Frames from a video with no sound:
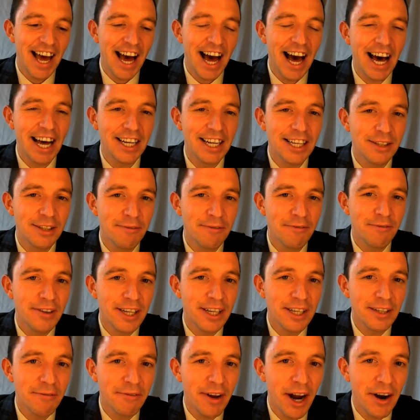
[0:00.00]
and it's
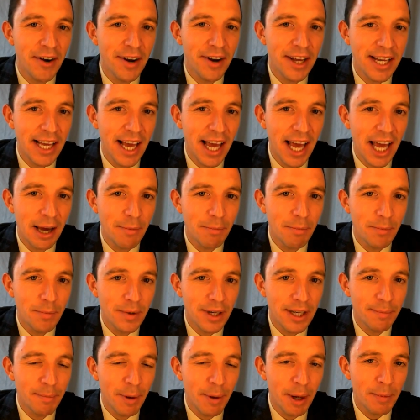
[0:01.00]
it's very um,
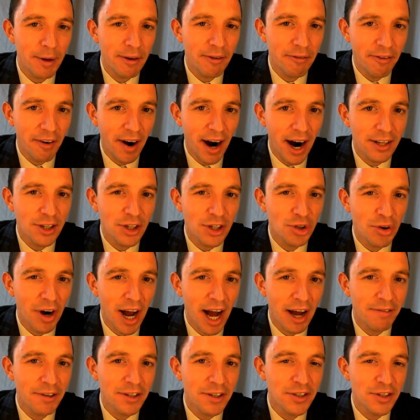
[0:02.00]
maybe far to
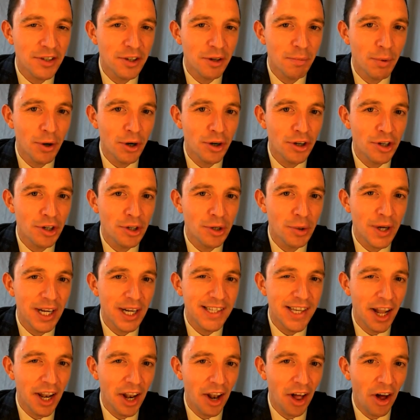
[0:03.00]
travel to Peru.
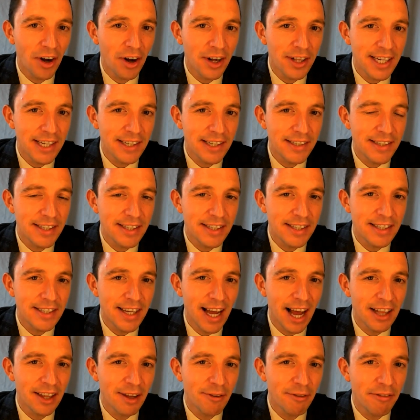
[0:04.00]
It's a long distance,
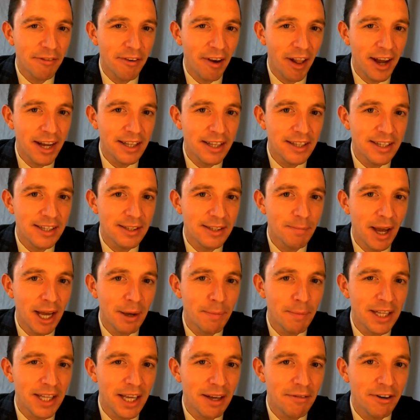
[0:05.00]
and the flight is
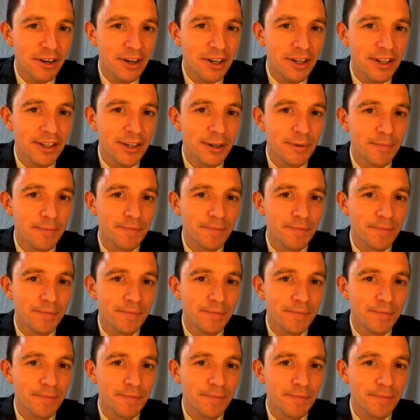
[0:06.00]
maybe difficult.